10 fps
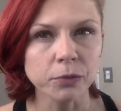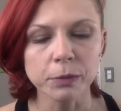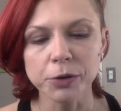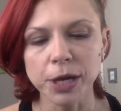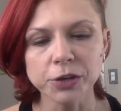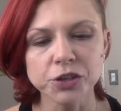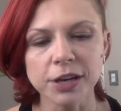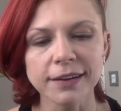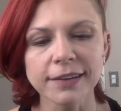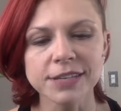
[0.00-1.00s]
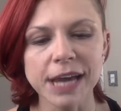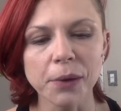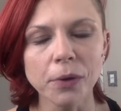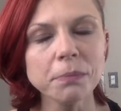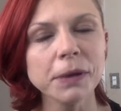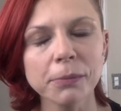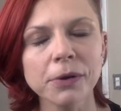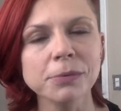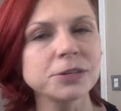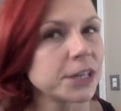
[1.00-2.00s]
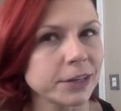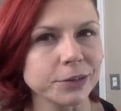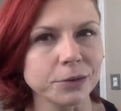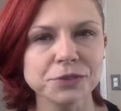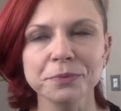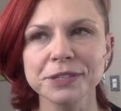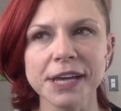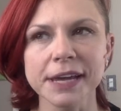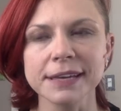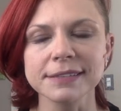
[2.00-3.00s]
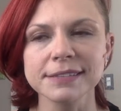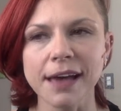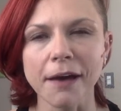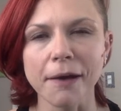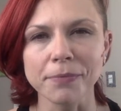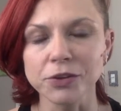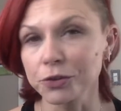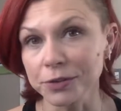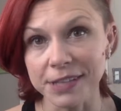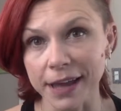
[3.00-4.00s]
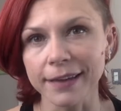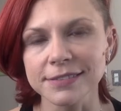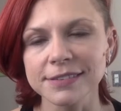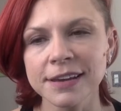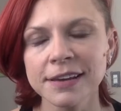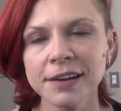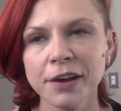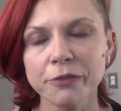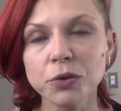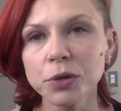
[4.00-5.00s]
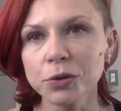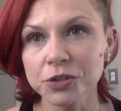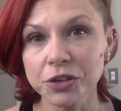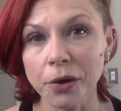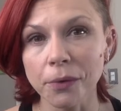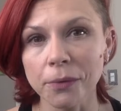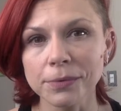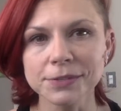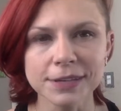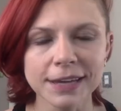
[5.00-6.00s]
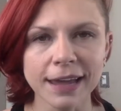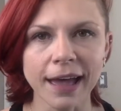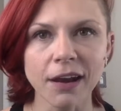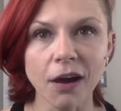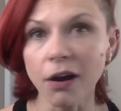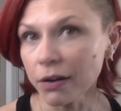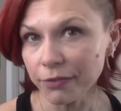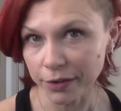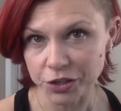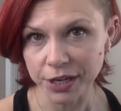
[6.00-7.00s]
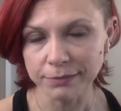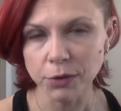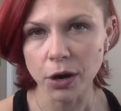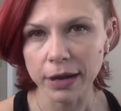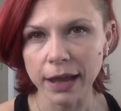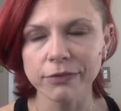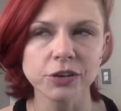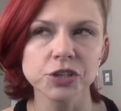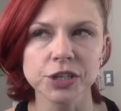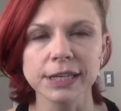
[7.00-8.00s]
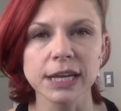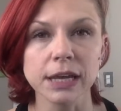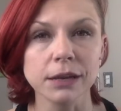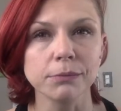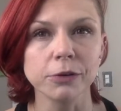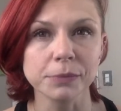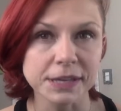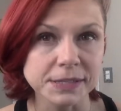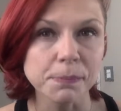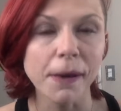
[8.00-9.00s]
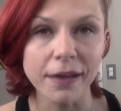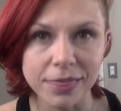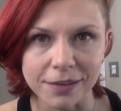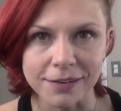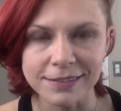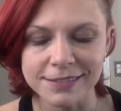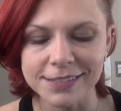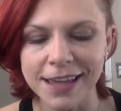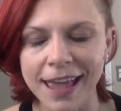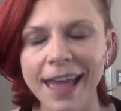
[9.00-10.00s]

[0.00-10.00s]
and reproduction. And one paper in particular was from Science, the journal Science, a few years ago, was looking at heart function, cardiac function in Burmese pythons.